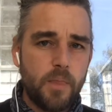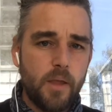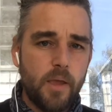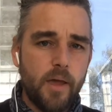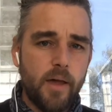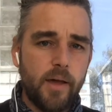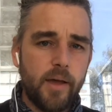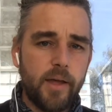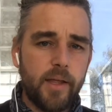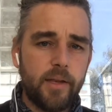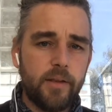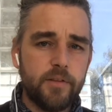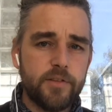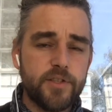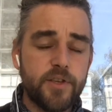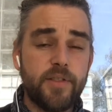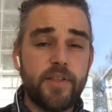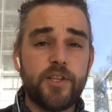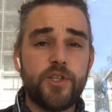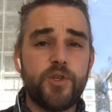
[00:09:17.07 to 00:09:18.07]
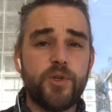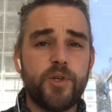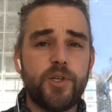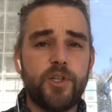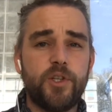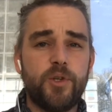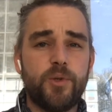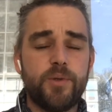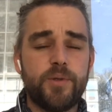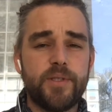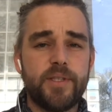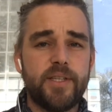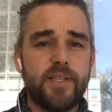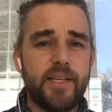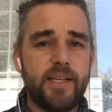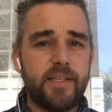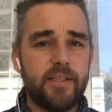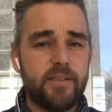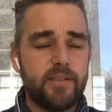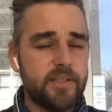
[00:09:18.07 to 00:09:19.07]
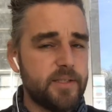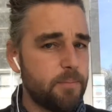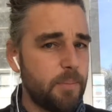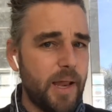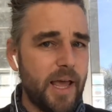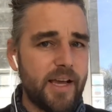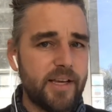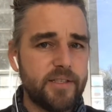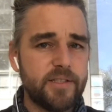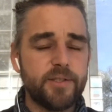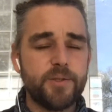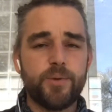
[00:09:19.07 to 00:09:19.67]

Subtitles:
And so that you can use it in Splice